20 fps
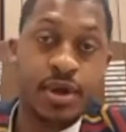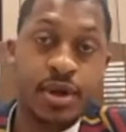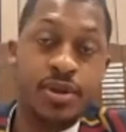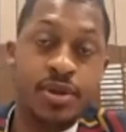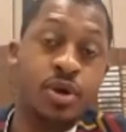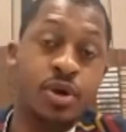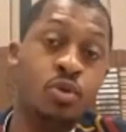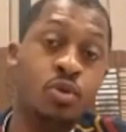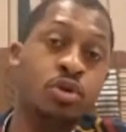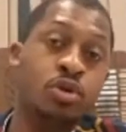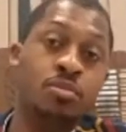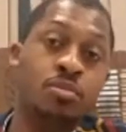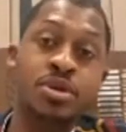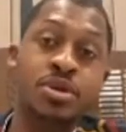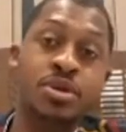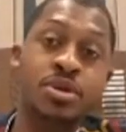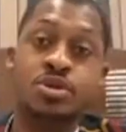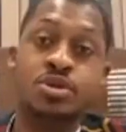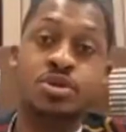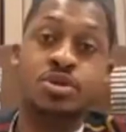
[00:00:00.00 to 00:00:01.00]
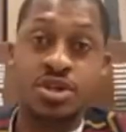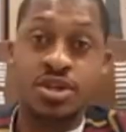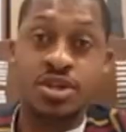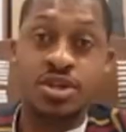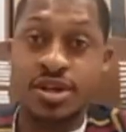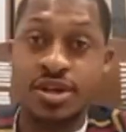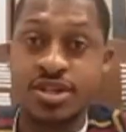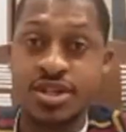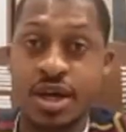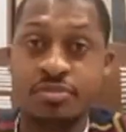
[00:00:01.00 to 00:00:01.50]
There will be certain
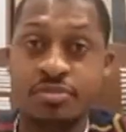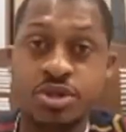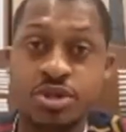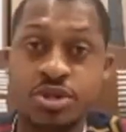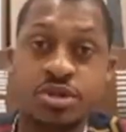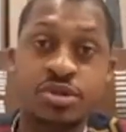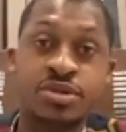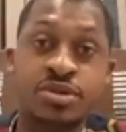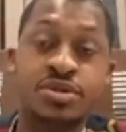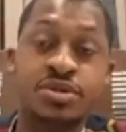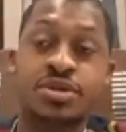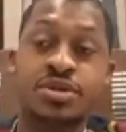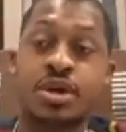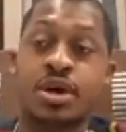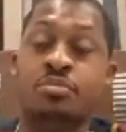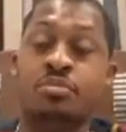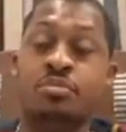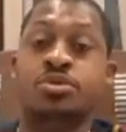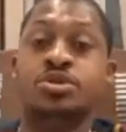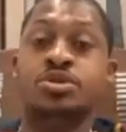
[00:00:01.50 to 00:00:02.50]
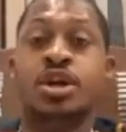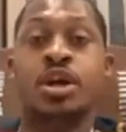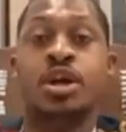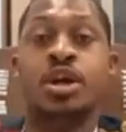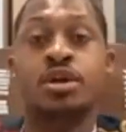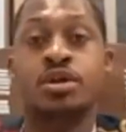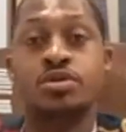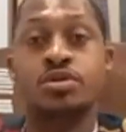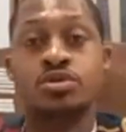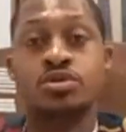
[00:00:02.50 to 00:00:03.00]
exceptions
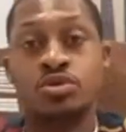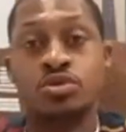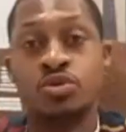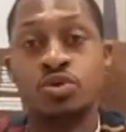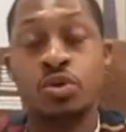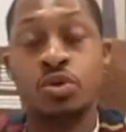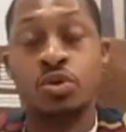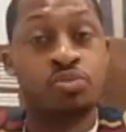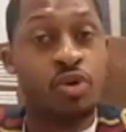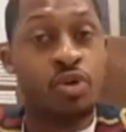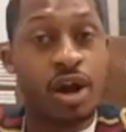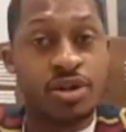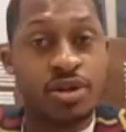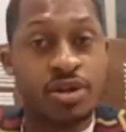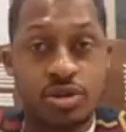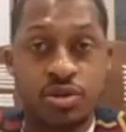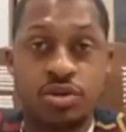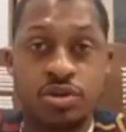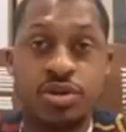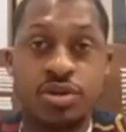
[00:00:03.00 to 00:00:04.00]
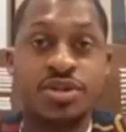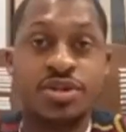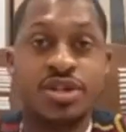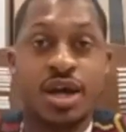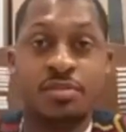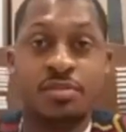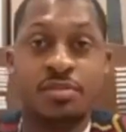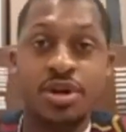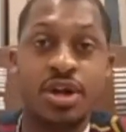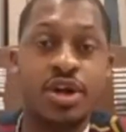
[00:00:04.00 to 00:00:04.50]
pertaining to practical
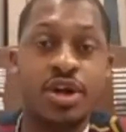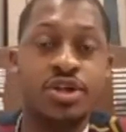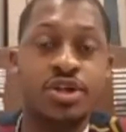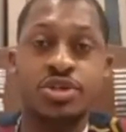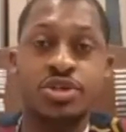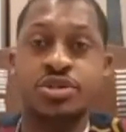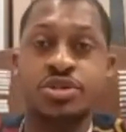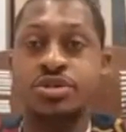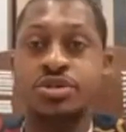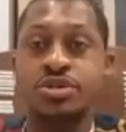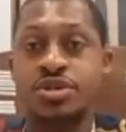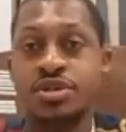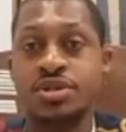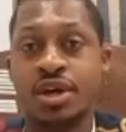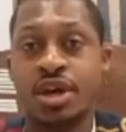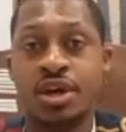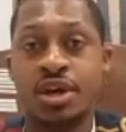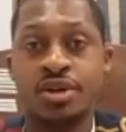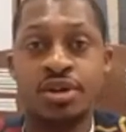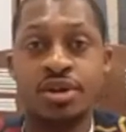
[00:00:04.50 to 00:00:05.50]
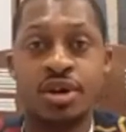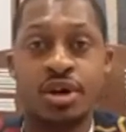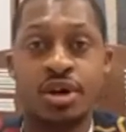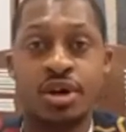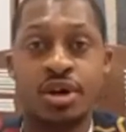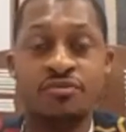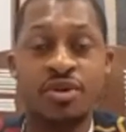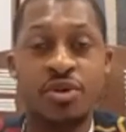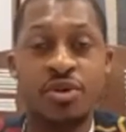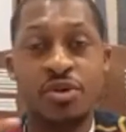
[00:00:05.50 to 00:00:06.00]
examinations and
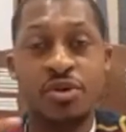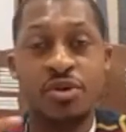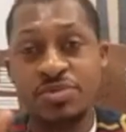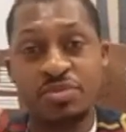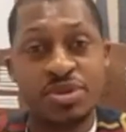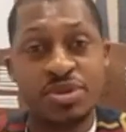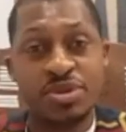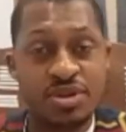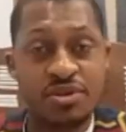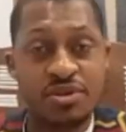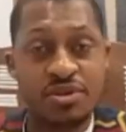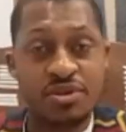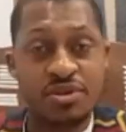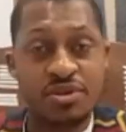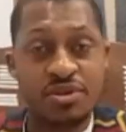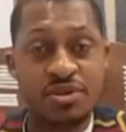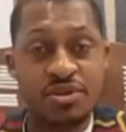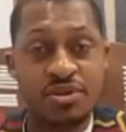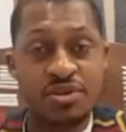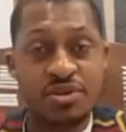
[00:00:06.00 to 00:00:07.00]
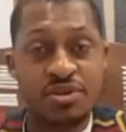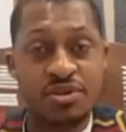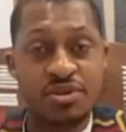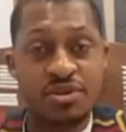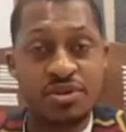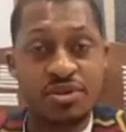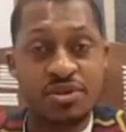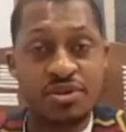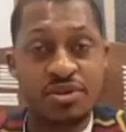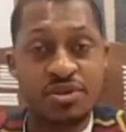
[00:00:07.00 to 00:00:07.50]
very specific
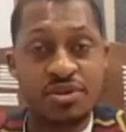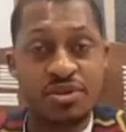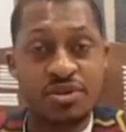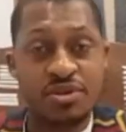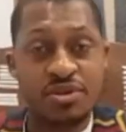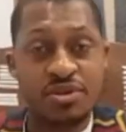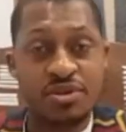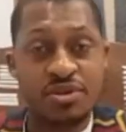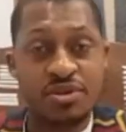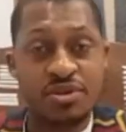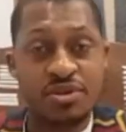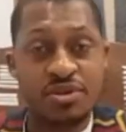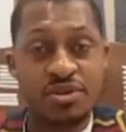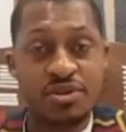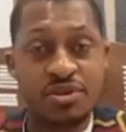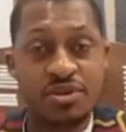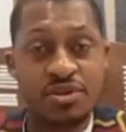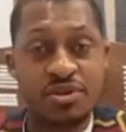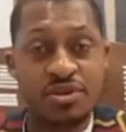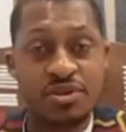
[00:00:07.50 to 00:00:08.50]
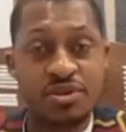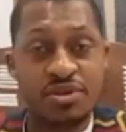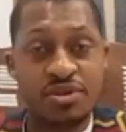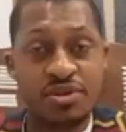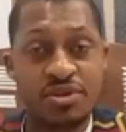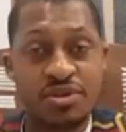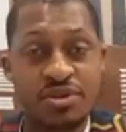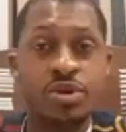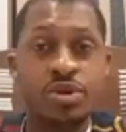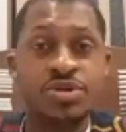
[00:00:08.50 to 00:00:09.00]
degree
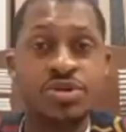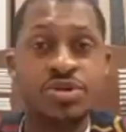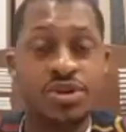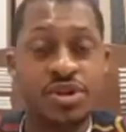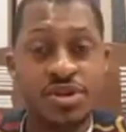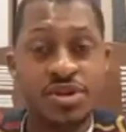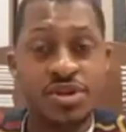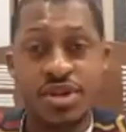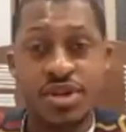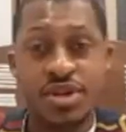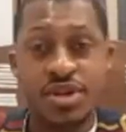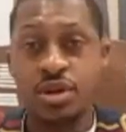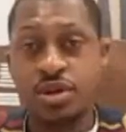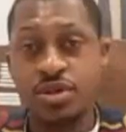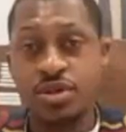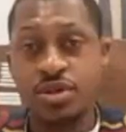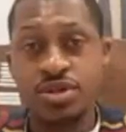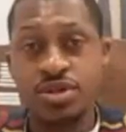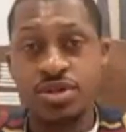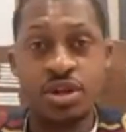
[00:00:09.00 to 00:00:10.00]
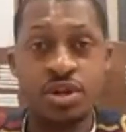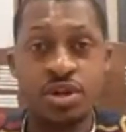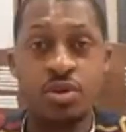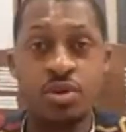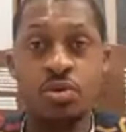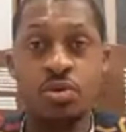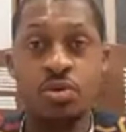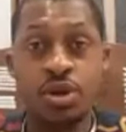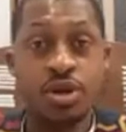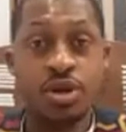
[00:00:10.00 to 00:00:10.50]
program. And at this point, it is
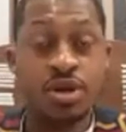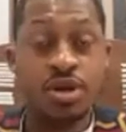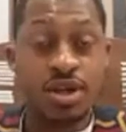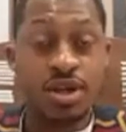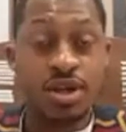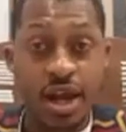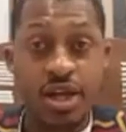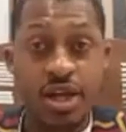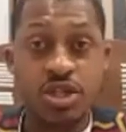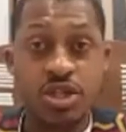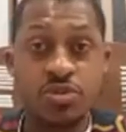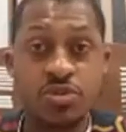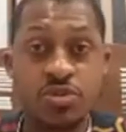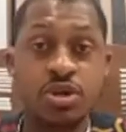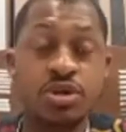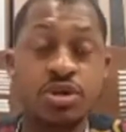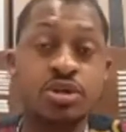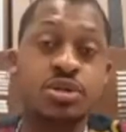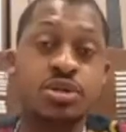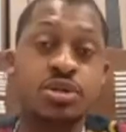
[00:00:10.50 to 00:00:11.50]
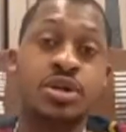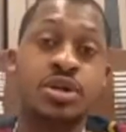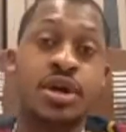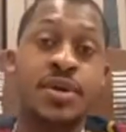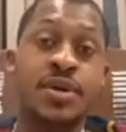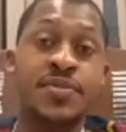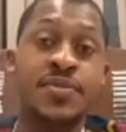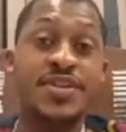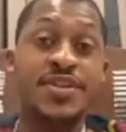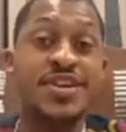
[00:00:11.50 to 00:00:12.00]
a continual engagement,
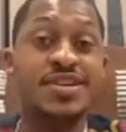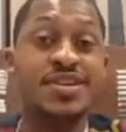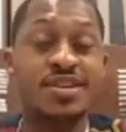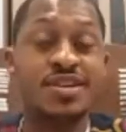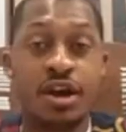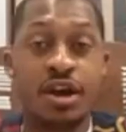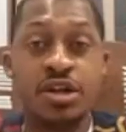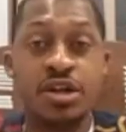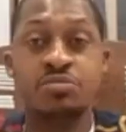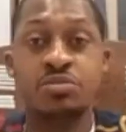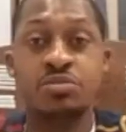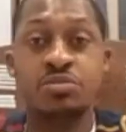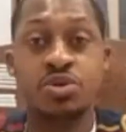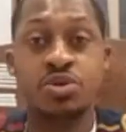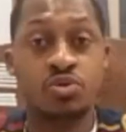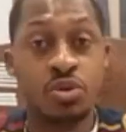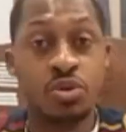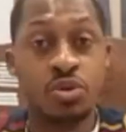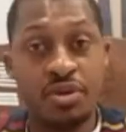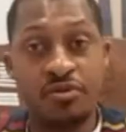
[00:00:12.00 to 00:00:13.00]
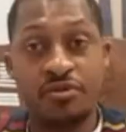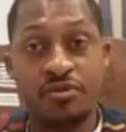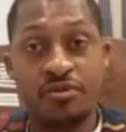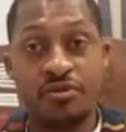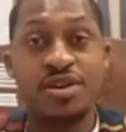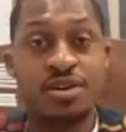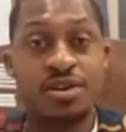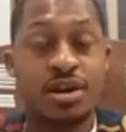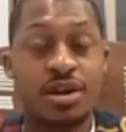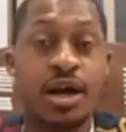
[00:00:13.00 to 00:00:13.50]
and the engagement will be
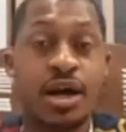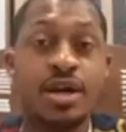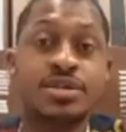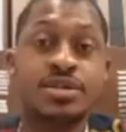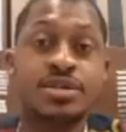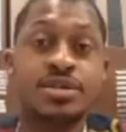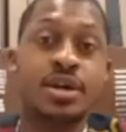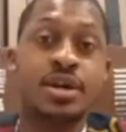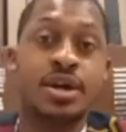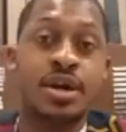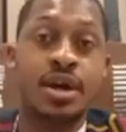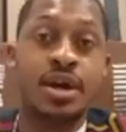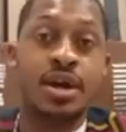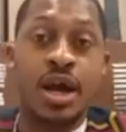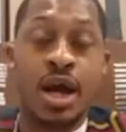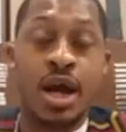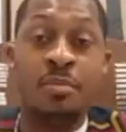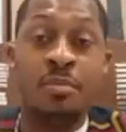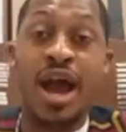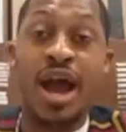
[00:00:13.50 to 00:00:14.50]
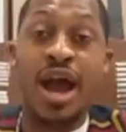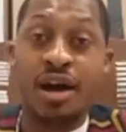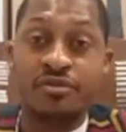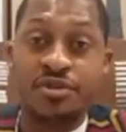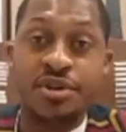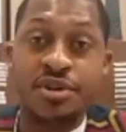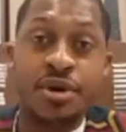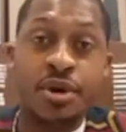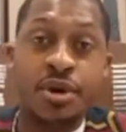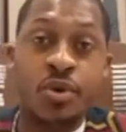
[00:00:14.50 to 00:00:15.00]
finalized after
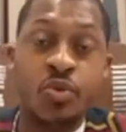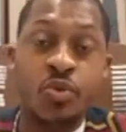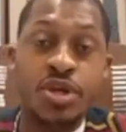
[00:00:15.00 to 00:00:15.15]
we hear